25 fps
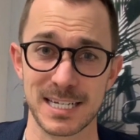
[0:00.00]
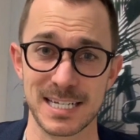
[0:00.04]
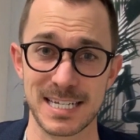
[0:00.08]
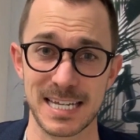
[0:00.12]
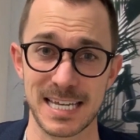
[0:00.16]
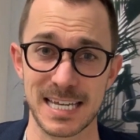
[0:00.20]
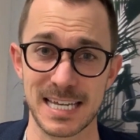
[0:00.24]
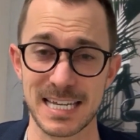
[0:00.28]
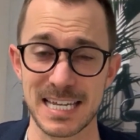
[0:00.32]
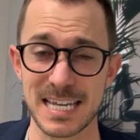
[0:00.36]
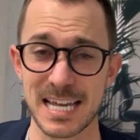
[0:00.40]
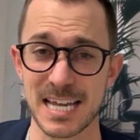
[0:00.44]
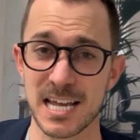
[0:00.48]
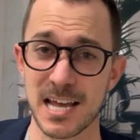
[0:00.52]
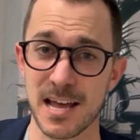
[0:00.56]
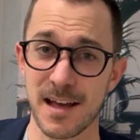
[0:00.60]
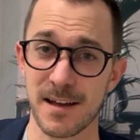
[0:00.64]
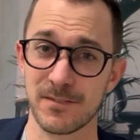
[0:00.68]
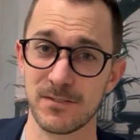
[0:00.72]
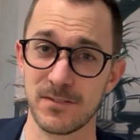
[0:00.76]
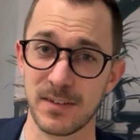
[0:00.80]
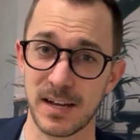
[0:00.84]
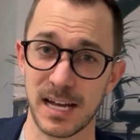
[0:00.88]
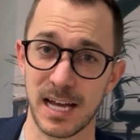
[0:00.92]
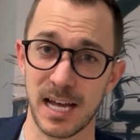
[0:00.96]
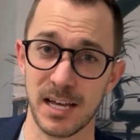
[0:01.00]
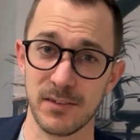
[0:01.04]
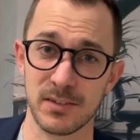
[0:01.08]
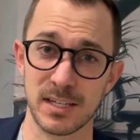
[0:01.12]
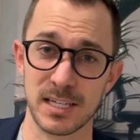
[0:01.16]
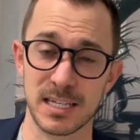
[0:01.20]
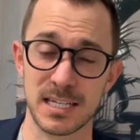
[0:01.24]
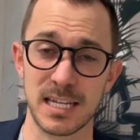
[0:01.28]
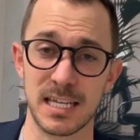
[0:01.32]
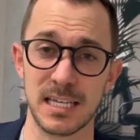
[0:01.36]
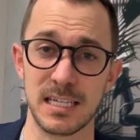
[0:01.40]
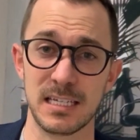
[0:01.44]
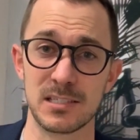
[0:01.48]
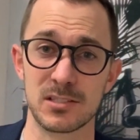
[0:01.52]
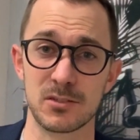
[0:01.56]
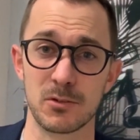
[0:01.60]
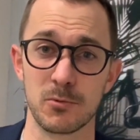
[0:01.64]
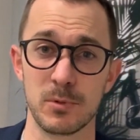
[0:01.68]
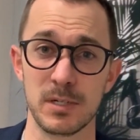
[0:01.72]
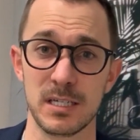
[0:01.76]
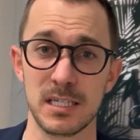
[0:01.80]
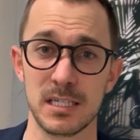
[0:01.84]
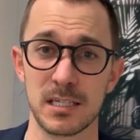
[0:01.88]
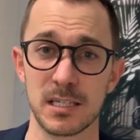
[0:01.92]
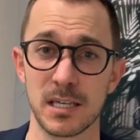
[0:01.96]
a day, five days a
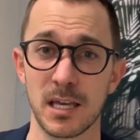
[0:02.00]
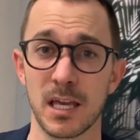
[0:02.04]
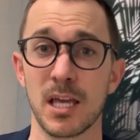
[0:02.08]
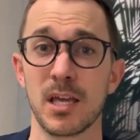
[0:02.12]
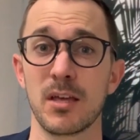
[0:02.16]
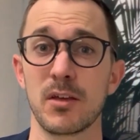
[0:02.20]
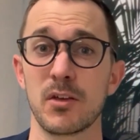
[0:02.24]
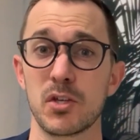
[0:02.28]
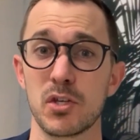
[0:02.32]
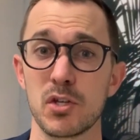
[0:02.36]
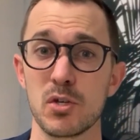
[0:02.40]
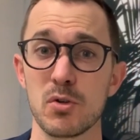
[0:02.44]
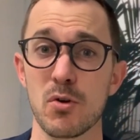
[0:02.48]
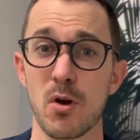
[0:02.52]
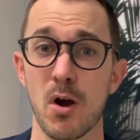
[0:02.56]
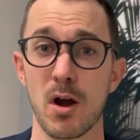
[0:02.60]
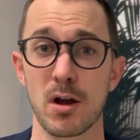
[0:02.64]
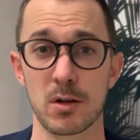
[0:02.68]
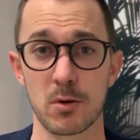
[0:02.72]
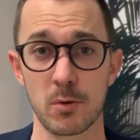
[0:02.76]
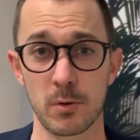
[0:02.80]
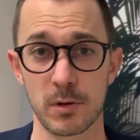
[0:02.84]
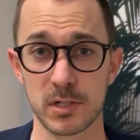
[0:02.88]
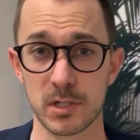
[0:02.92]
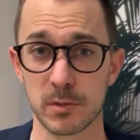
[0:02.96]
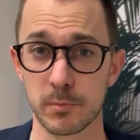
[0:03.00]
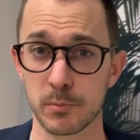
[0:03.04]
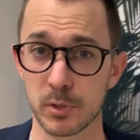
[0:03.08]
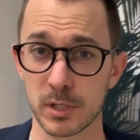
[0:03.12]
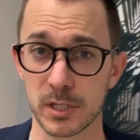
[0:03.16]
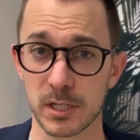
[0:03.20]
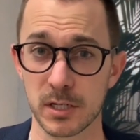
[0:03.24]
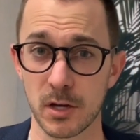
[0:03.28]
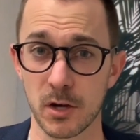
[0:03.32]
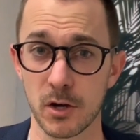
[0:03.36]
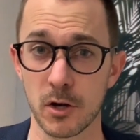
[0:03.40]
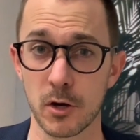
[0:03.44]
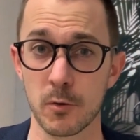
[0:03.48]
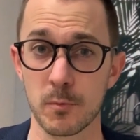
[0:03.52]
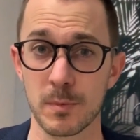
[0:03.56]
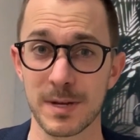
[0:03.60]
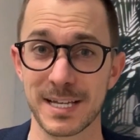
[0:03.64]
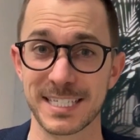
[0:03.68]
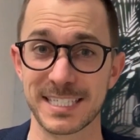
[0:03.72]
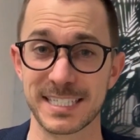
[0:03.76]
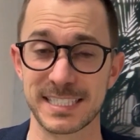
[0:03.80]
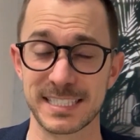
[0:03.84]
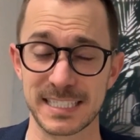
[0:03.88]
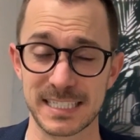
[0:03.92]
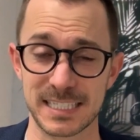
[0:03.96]
week. You are going to bring home
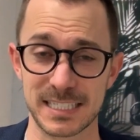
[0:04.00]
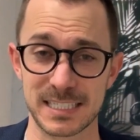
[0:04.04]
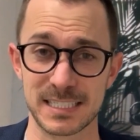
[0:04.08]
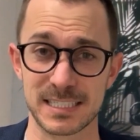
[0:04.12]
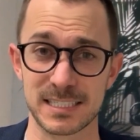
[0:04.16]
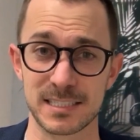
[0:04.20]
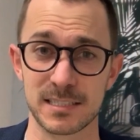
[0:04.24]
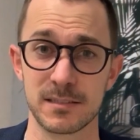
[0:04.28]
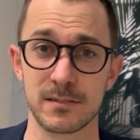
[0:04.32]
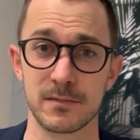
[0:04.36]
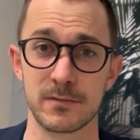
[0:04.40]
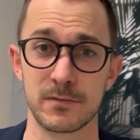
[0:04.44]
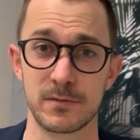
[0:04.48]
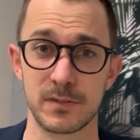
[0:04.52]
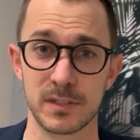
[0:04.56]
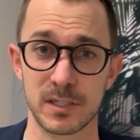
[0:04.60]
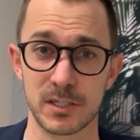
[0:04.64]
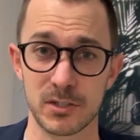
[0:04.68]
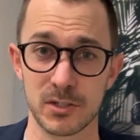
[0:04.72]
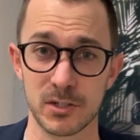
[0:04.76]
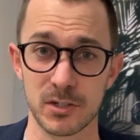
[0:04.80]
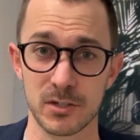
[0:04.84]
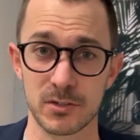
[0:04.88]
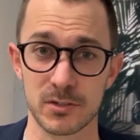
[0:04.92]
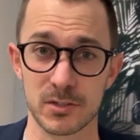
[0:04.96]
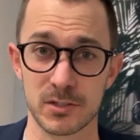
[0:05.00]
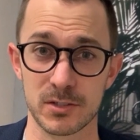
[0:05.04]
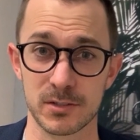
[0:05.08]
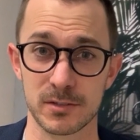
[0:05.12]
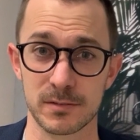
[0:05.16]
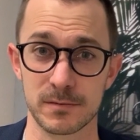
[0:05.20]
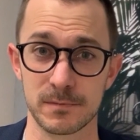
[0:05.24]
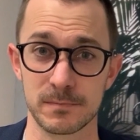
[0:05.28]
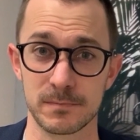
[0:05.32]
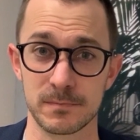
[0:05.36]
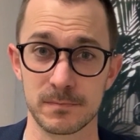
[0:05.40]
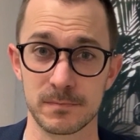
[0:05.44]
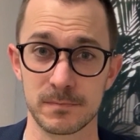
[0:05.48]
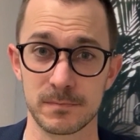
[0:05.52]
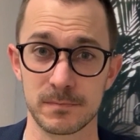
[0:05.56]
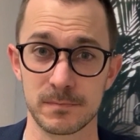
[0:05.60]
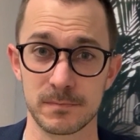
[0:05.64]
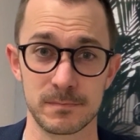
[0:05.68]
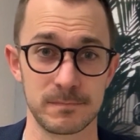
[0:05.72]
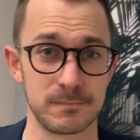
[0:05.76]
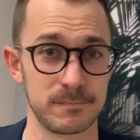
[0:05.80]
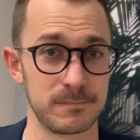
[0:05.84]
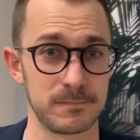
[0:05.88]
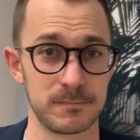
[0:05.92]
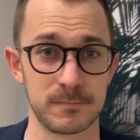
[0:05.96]
six figures.
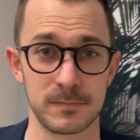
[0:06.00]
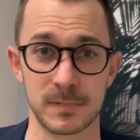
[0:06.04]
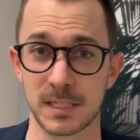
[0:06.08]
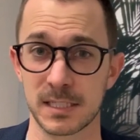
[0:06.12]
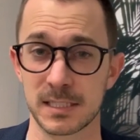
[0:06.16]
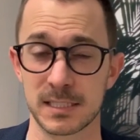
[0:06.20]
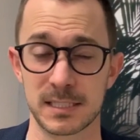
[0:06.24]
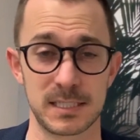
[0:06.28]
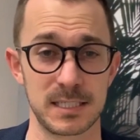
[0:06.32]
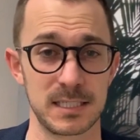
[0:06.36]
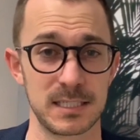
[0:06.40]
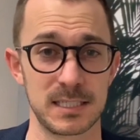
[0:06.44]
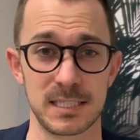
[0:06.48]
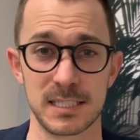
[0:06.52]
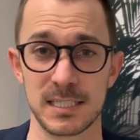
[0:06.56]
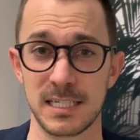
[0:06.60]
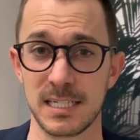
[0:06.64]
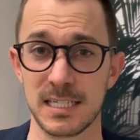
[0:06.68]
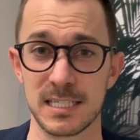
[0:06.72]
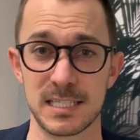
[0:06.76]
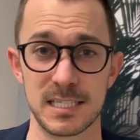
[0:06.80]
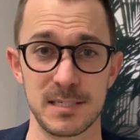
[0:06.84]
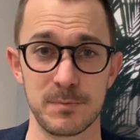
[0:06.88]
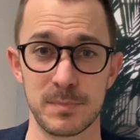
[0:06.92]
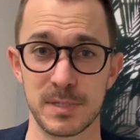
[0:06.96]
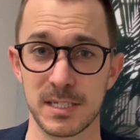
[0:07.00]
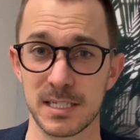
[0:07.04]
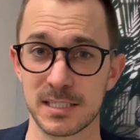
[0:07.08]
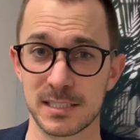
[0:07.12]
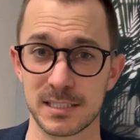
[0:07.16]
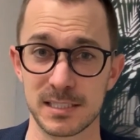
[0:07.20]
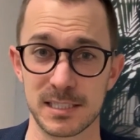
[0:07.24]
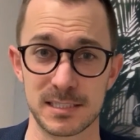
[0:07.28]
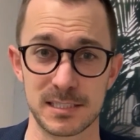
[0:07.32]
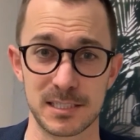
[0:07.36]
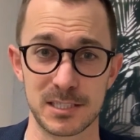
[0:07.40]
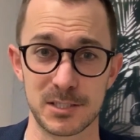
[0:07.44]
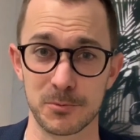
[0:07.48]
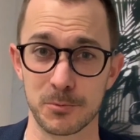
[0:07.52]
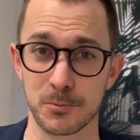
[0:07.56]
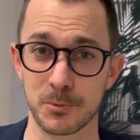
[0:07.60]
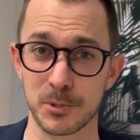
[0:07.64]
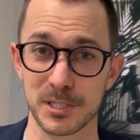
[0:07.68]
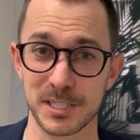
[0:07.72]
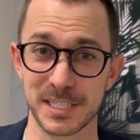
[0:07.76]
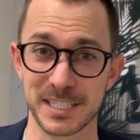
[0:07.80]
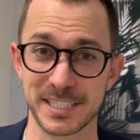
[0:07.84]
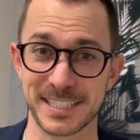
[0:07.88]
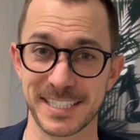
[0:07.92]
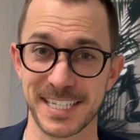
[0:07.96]
This is an easy business. It's
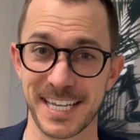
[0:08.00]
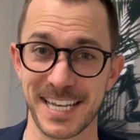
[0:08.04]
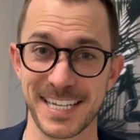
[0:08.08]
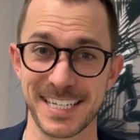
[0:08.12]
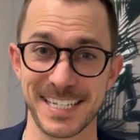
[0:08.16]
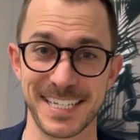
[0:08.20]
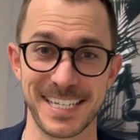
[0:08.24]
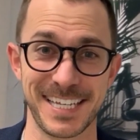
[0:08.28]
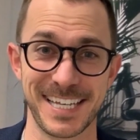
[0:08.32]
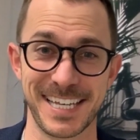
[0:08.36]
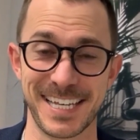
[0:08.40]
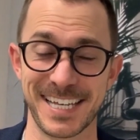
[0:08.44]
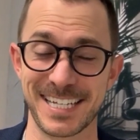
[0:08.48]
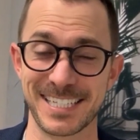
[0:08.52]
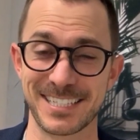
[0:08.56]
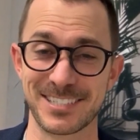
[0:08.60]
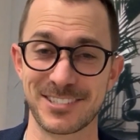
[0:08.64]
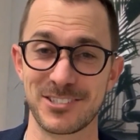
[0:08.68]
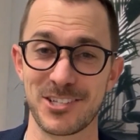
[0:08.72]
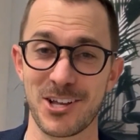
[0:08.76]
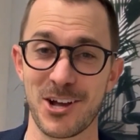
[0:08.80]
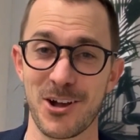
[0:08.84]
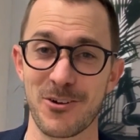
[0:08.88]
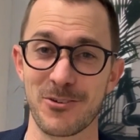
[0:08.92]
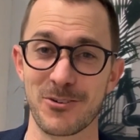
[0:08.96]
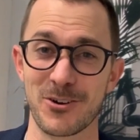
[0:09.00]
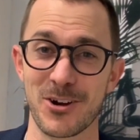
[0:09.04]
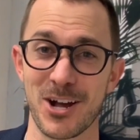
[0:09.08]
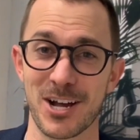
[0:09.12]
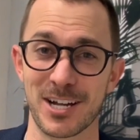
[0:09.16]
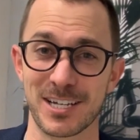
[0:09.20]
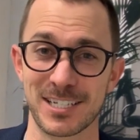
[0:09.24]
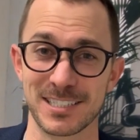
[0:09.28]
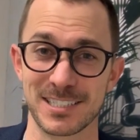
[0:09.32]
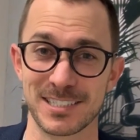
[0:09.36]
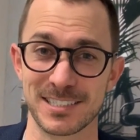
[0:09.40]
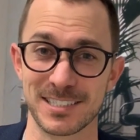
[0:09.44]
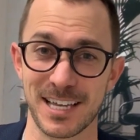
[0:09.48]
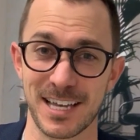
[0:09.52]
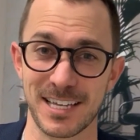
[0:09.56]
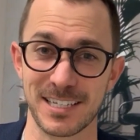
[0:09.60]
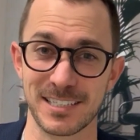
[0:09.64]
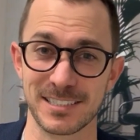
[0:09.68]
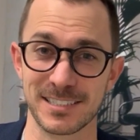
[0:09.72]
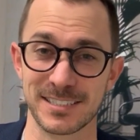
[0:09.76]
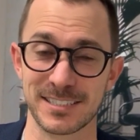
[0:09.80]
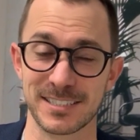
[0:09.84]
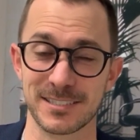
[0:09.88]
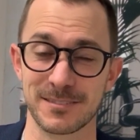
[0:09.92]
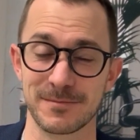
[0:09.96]
real estate. It's not rocket
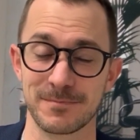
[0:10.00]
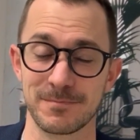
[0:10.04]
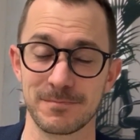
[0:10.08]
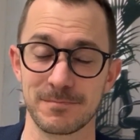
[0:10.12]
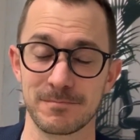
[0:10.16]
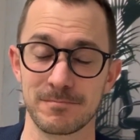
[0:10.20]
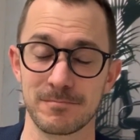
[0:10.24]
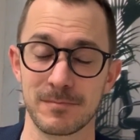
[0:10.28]
science.